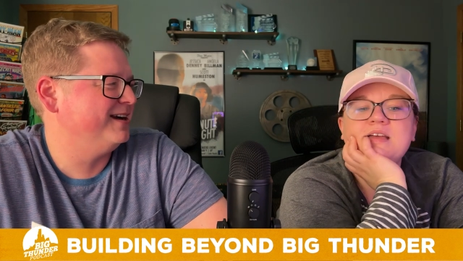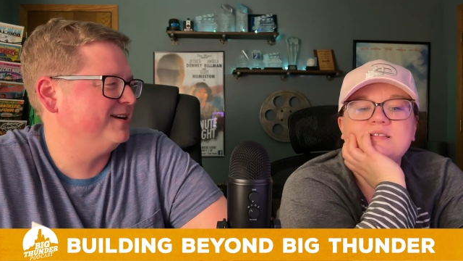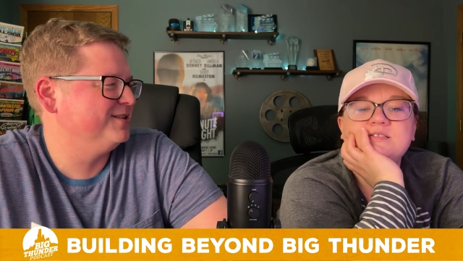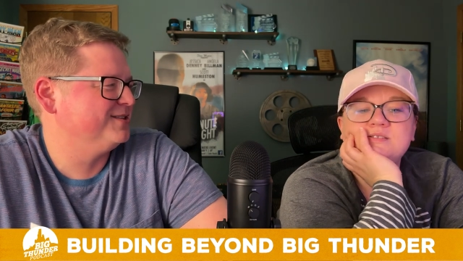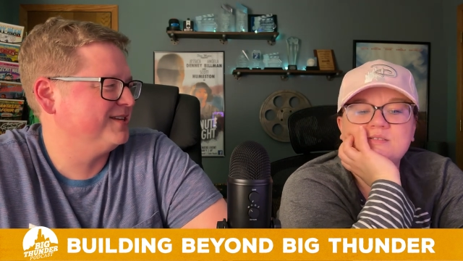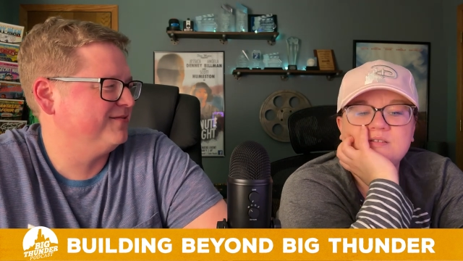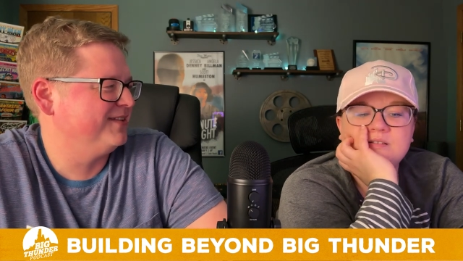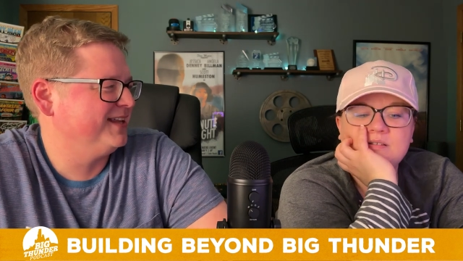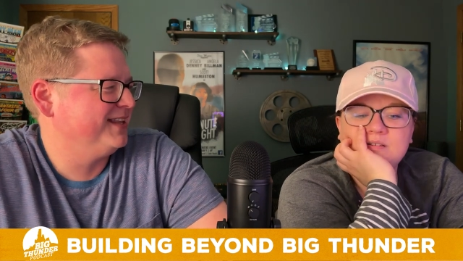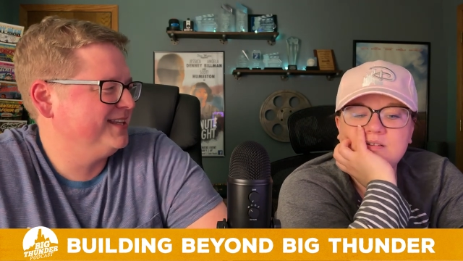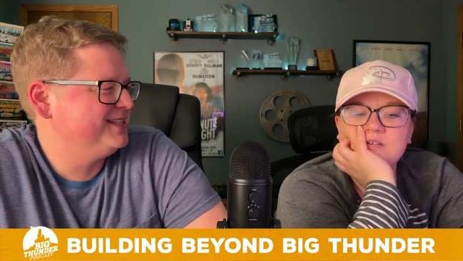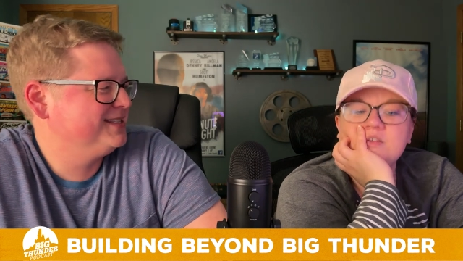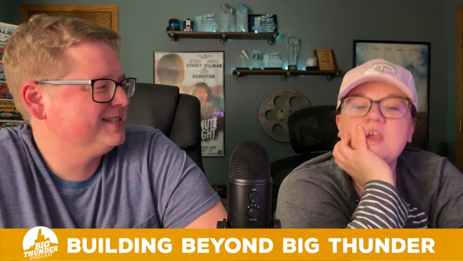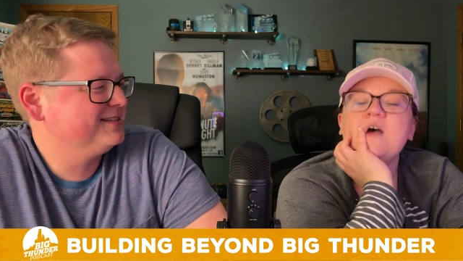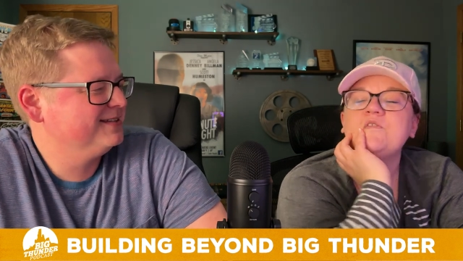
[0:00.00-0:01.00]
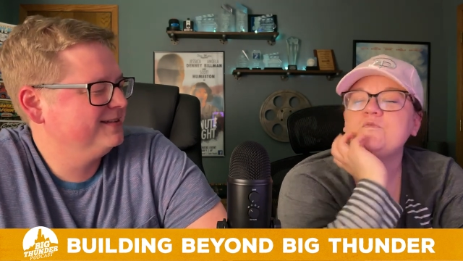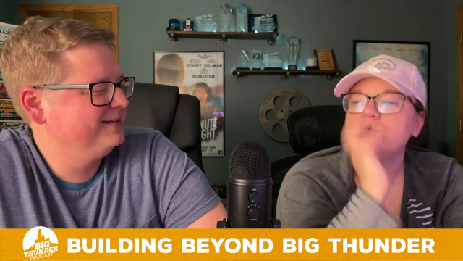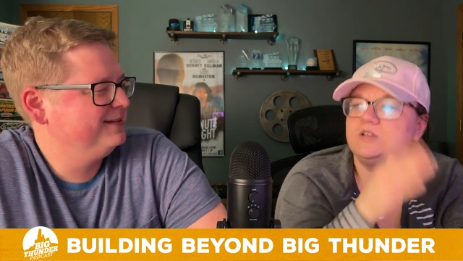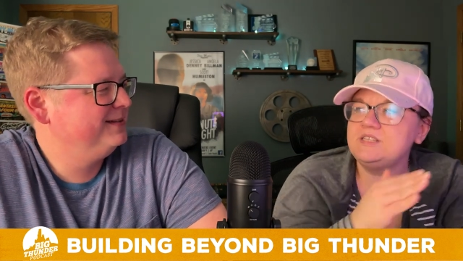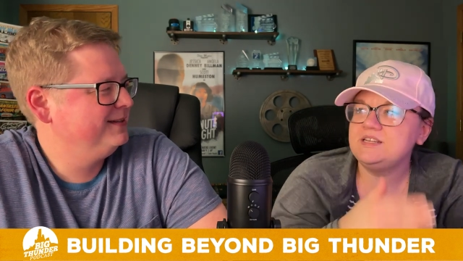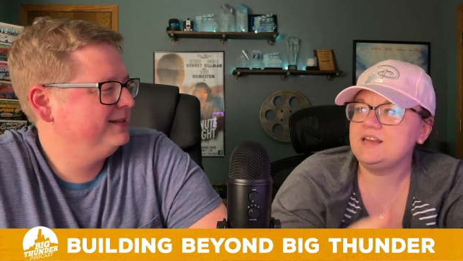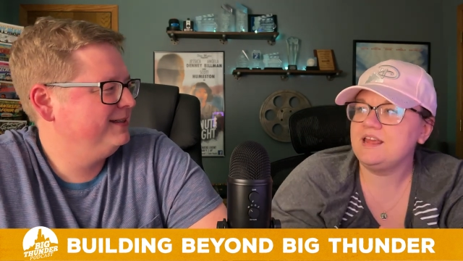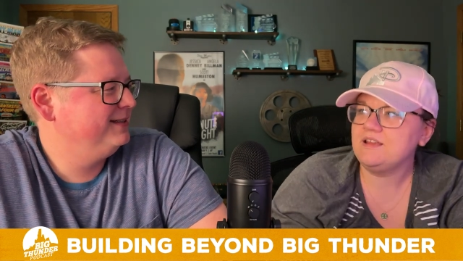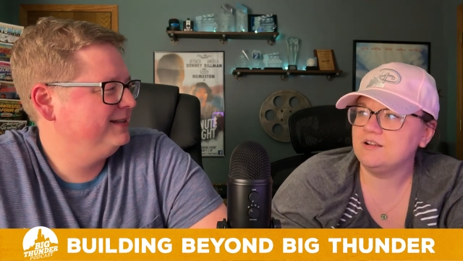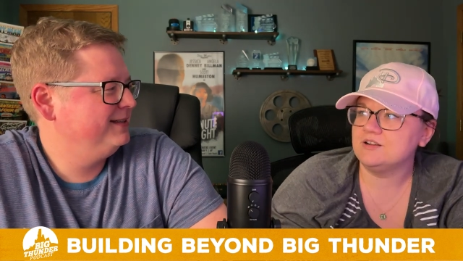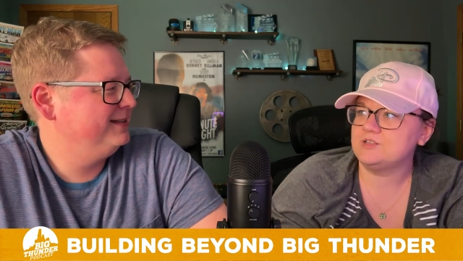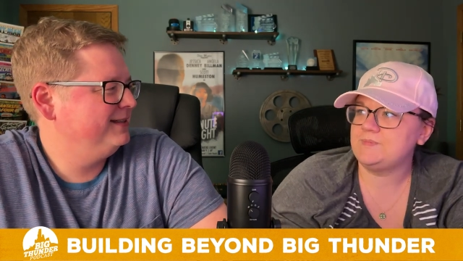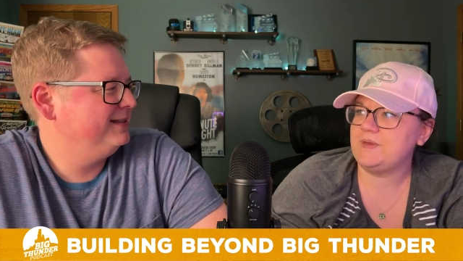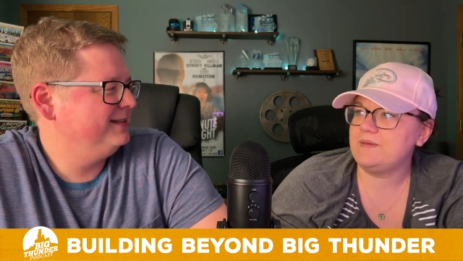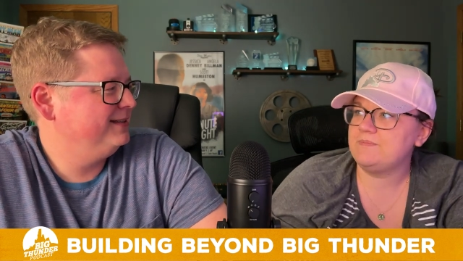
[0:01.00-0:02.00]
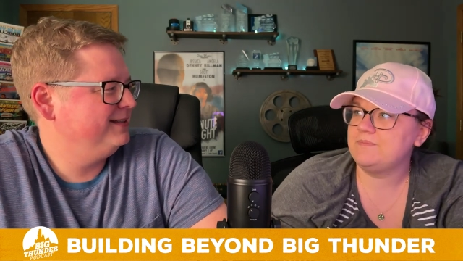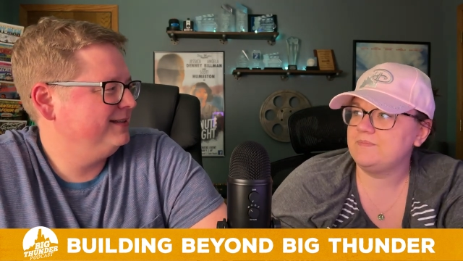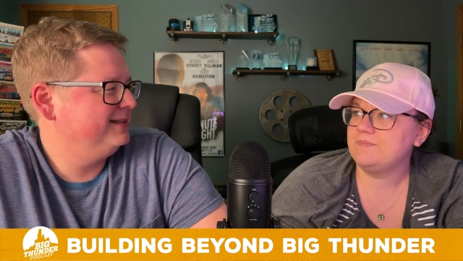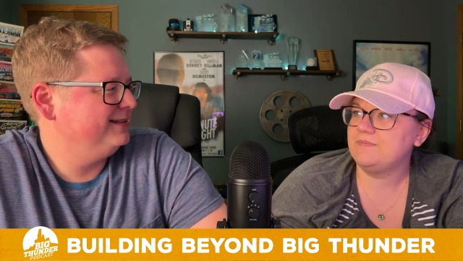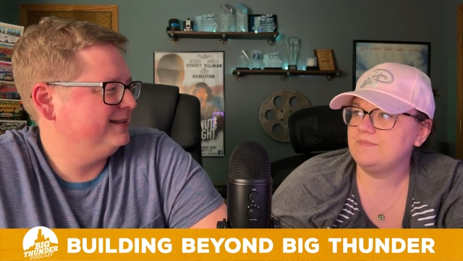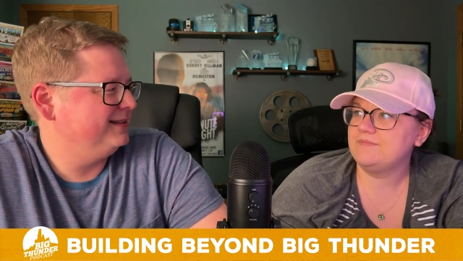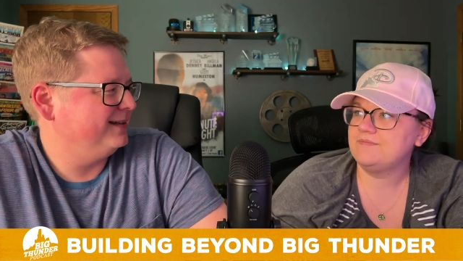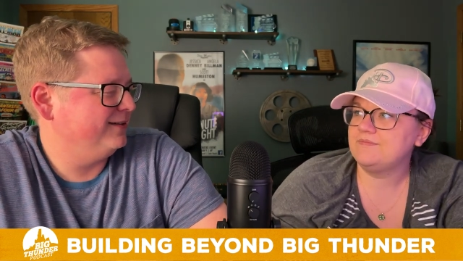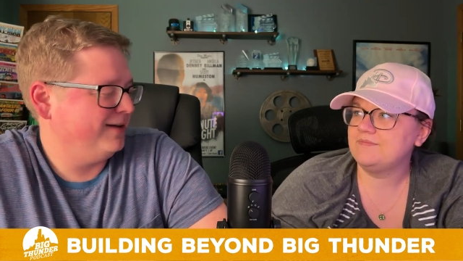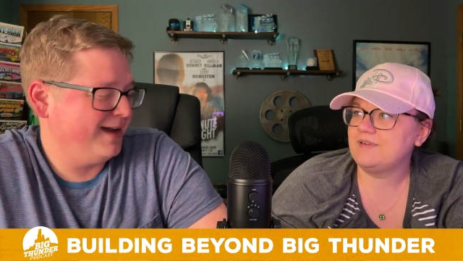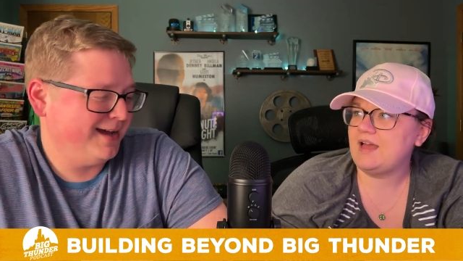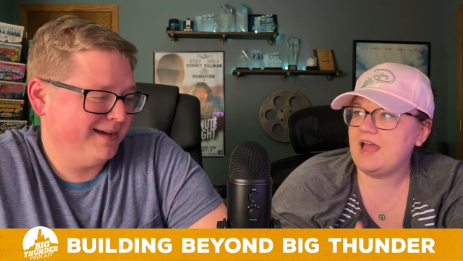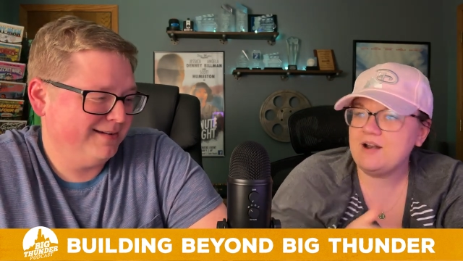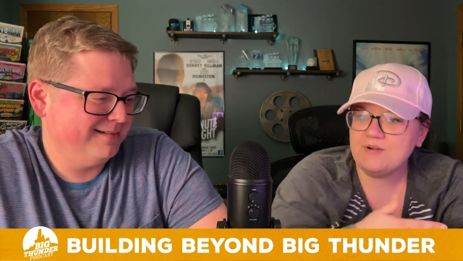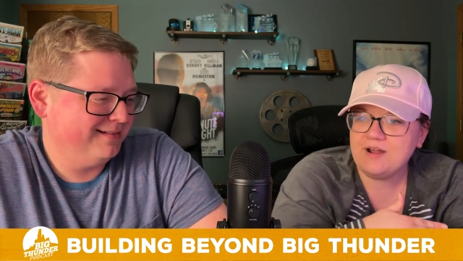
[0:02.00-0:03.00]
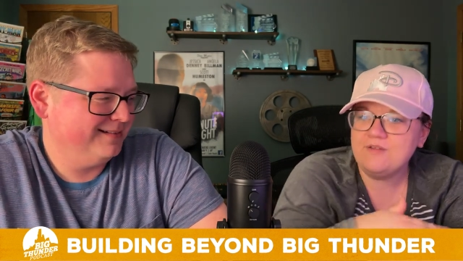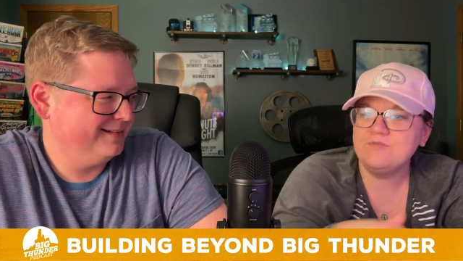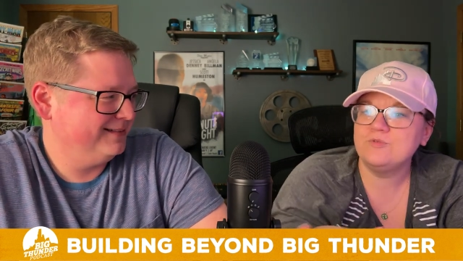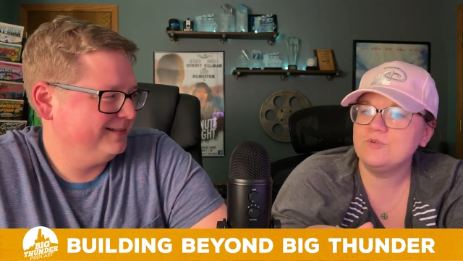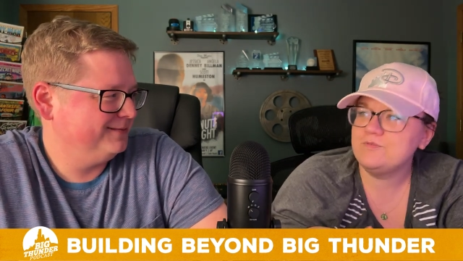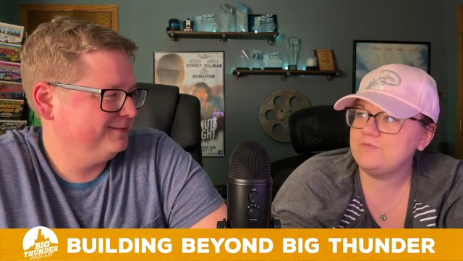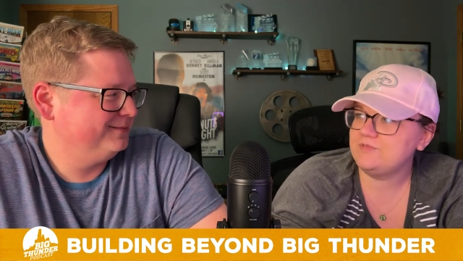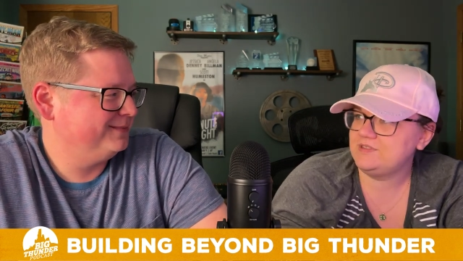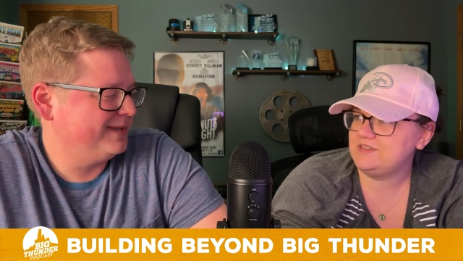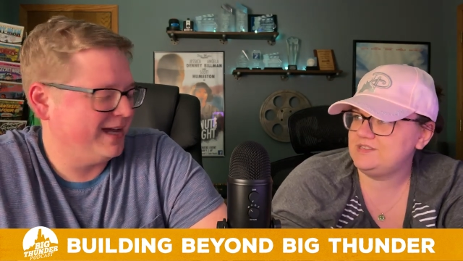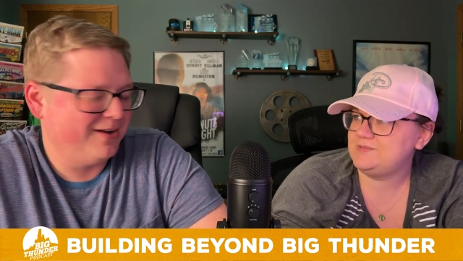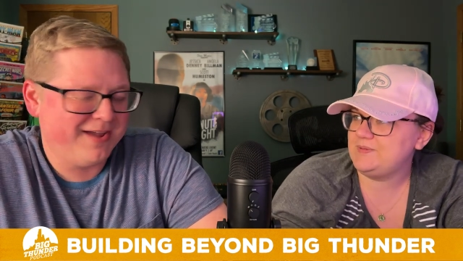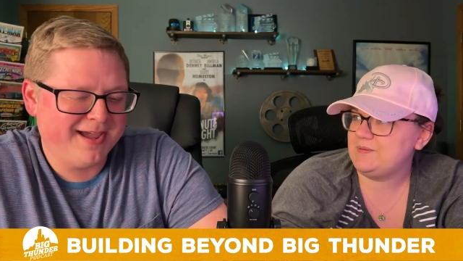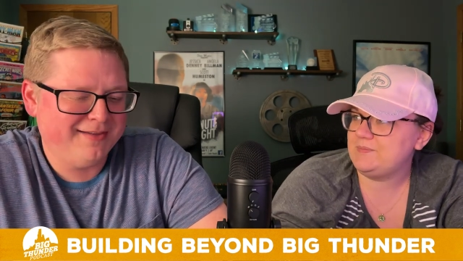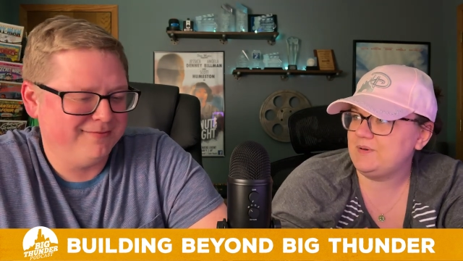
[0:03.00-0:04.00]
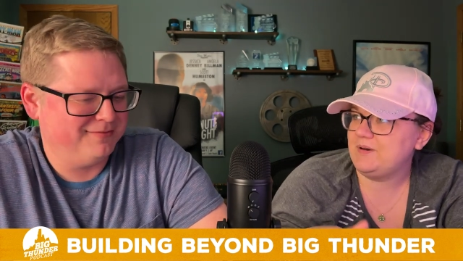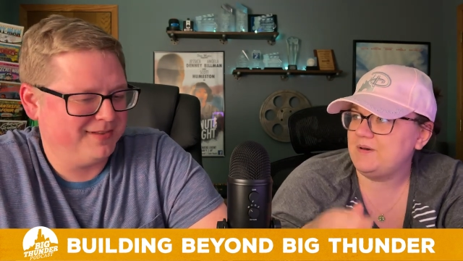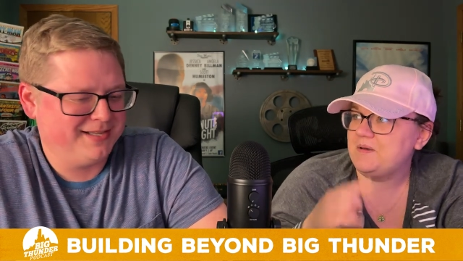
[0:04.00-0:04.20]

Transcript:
Speaker 1: heroes it's, and villains. Yeah,
Speaker 2: 14 acres, babe. Okay, I don't have room for these. Okay, people.